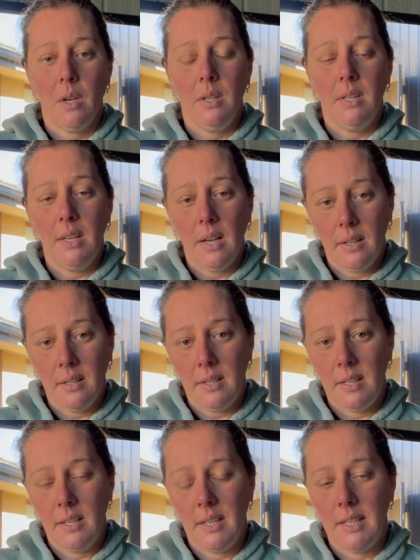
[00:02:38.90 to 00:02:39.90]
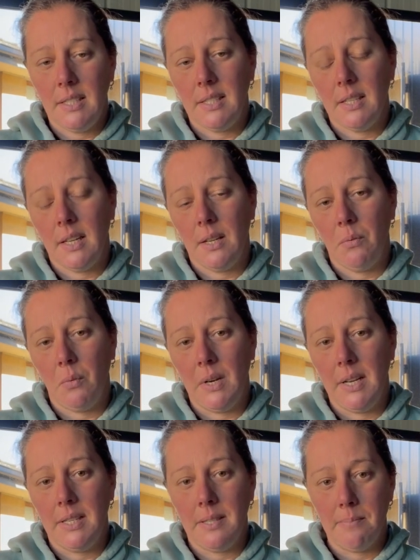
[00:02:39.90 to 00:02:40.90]
The other thing is we
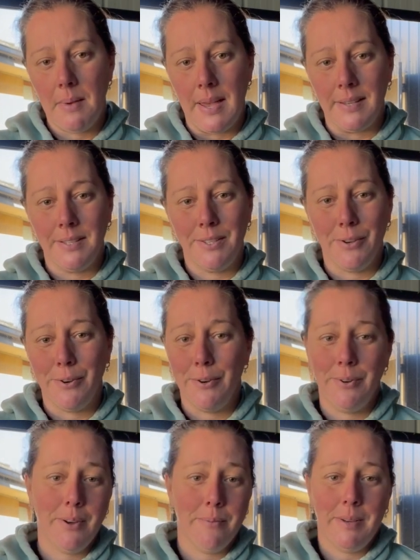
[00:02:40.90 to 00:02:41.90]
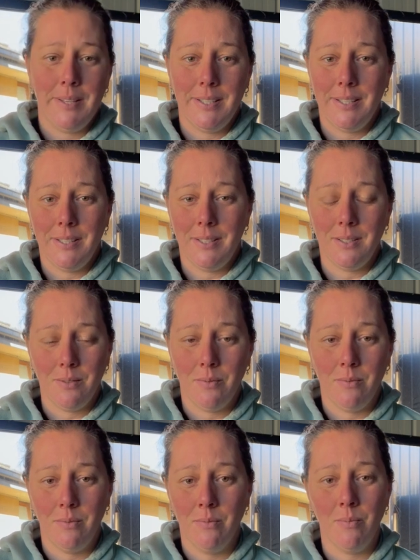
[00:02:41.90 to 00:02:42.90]
need some maths. So, I mean, this is
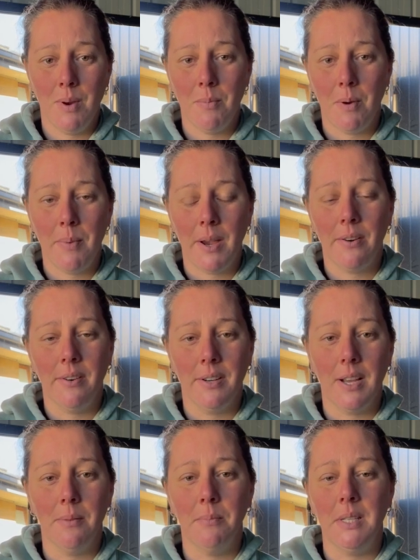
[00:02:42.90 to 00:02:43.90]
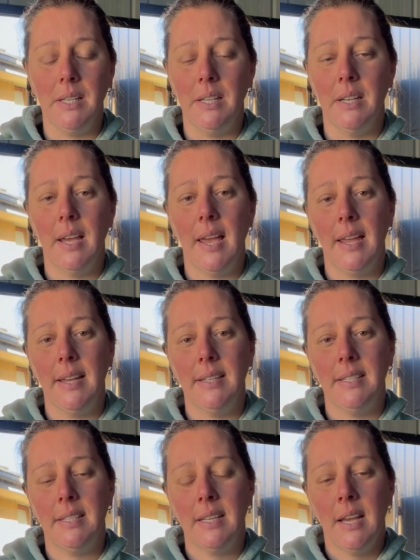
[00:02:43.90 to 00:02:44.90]
where my background comes in.
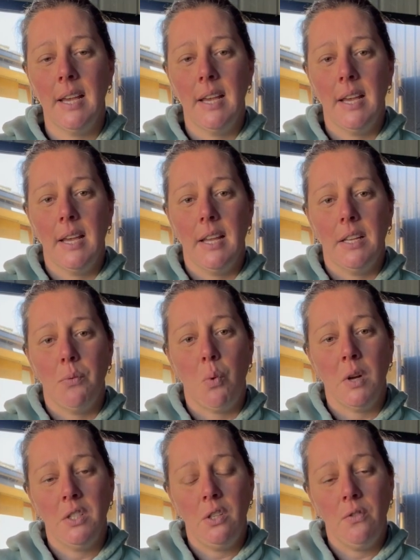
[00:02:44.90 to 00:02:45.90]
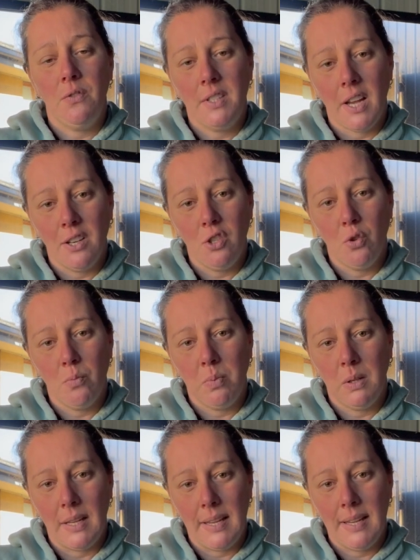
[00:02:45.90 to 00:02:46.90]
And once you've done your
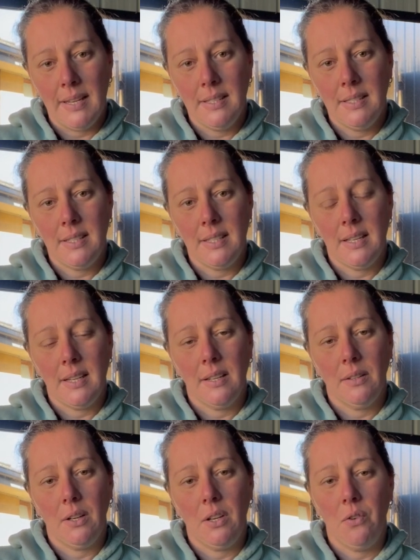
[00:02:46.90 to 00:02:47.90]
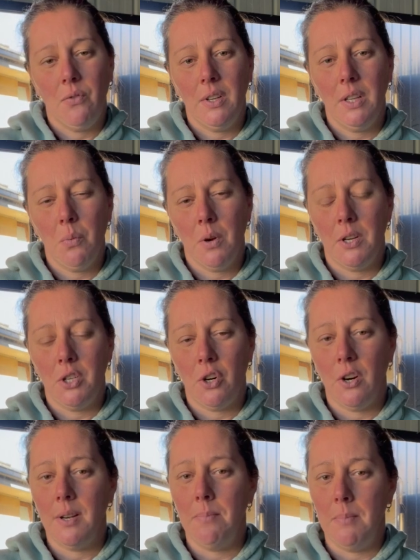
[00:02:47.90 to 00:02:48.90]
plans, you really want to
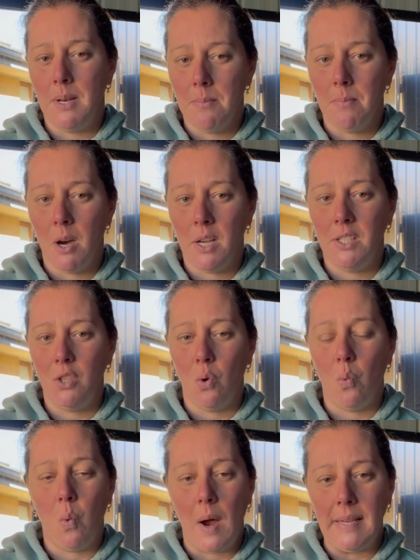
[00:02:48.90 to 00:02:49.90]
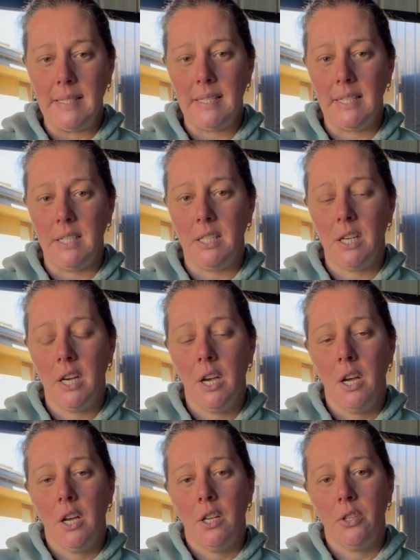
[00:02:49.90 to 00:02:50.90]
try and minimize your wastage.
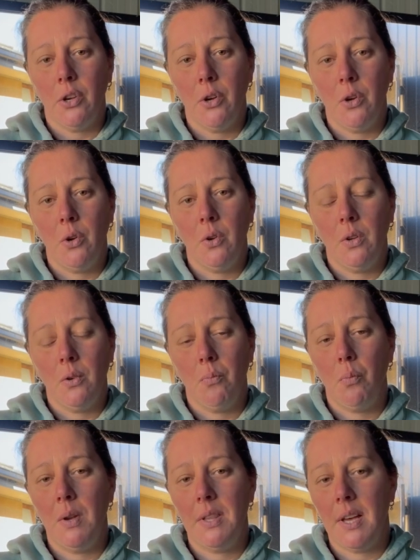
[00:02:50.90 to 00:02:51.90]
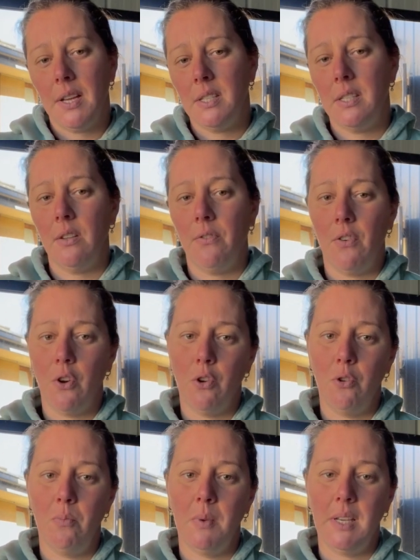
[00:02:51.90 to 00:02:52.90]
So with us, the
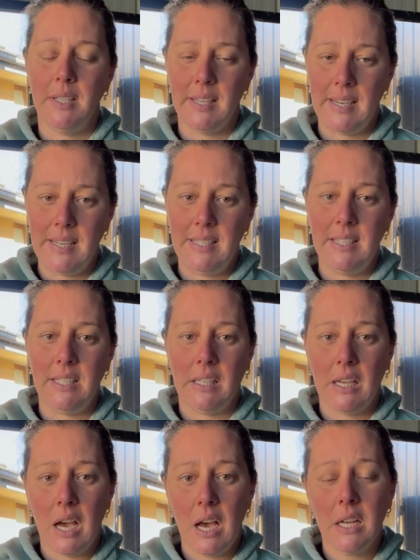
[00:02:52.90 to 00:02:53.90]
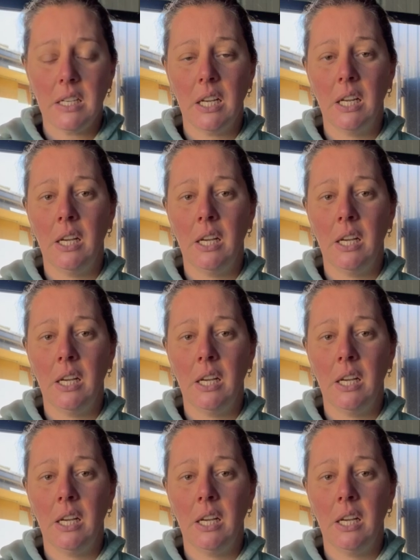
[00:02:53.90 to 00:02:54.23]
foam, it's easy to cut.